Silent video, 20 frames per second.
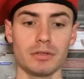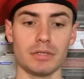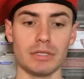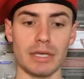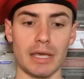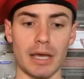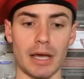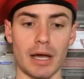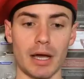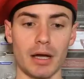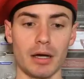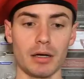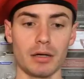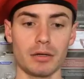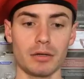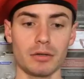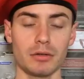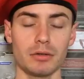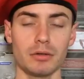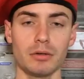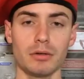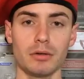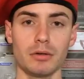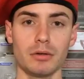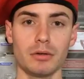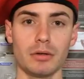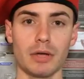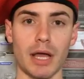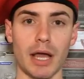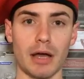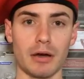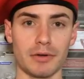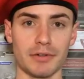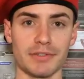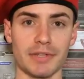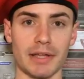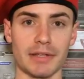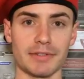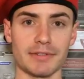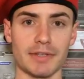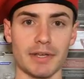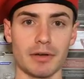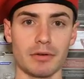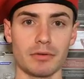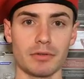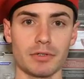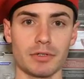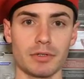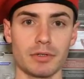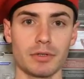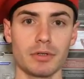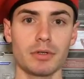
yeah, how does that sound?